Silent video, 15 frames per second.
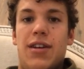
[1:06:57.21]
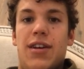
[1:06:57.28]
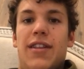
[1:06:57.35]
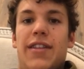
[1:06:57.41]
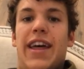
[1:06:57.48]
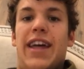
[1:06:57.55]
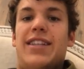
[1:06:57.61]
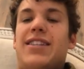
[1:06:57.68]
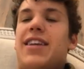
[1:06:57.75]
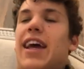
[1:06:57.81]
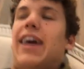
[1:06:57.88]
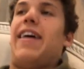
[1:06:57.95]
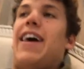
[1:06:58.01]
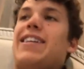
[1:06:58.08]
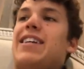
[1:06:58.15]
That's
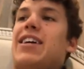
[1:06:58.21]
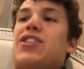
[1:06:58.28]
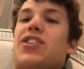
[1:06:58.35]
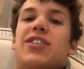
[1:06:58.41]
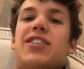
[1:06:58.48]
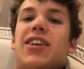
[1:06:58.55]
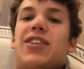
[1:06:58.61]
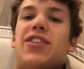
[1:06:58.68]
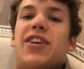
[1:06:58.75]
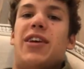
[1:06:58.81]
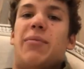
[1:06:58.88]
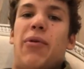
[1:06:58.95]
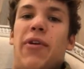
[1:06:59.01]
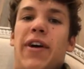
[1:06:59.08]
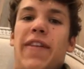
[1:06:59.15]
that's actually such a
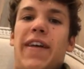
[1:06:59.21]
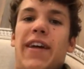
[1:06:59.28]
good point.